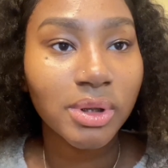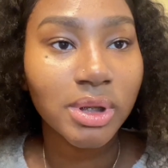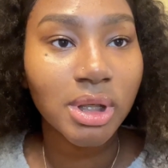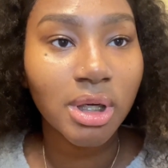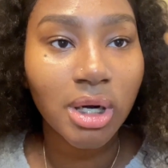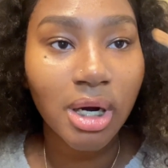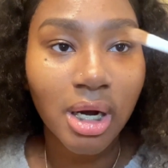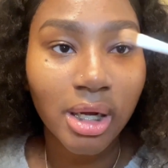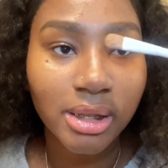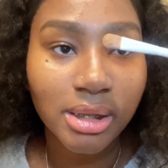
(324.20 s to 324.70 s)
the
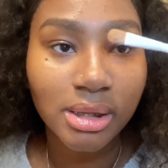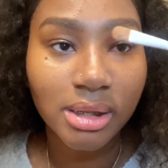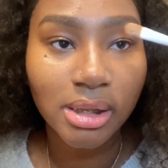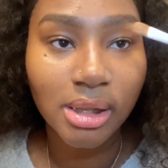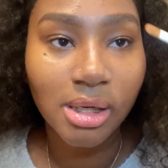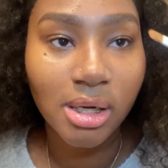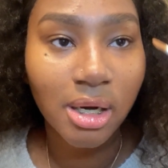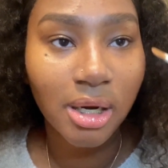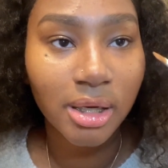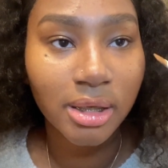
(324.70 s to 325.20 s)

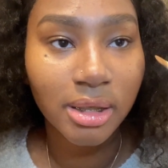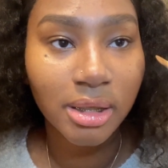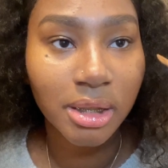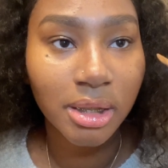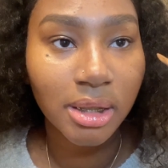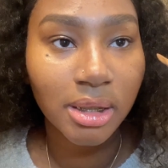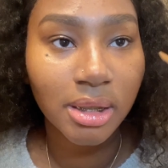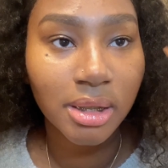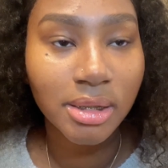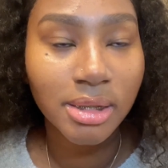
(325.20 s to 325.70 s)
concealer
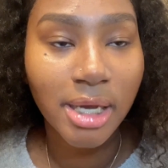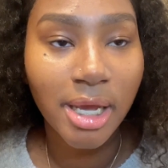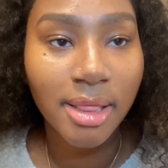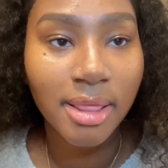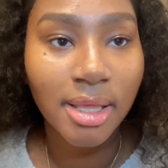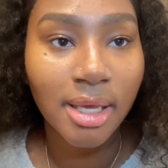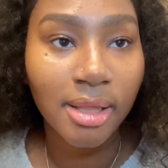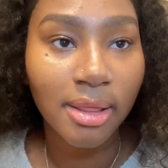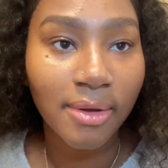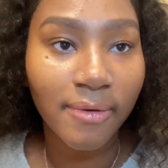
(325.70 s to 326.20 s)
underneath and
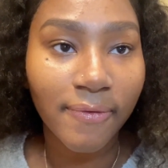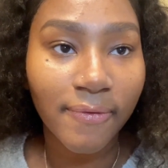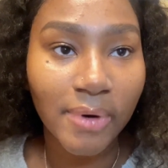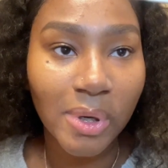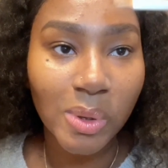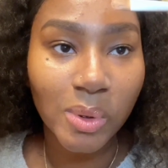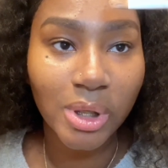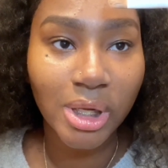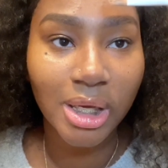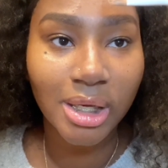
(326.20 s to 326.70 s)
then the
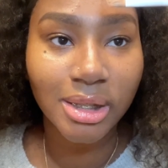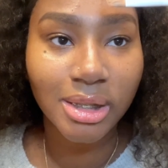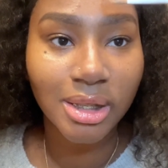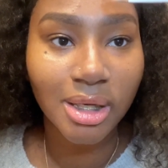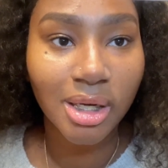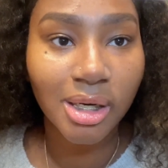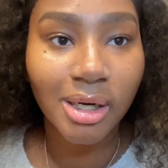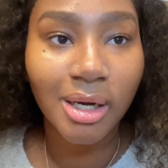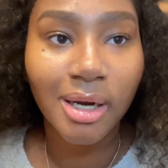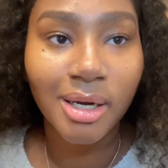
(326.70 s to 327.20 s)

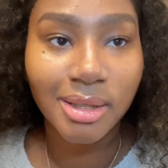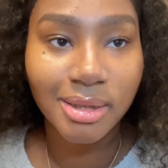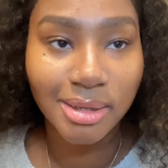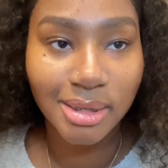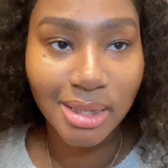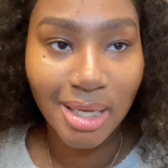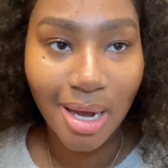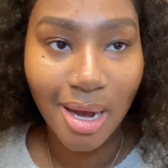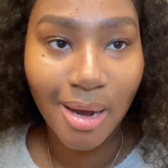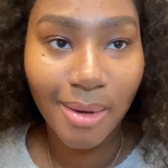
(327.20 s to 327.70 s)
foundation on
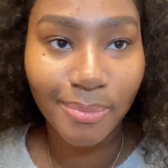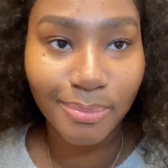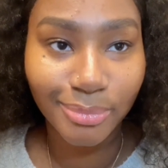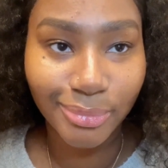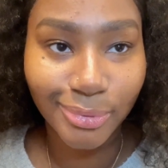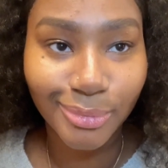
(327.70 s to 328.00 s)
top.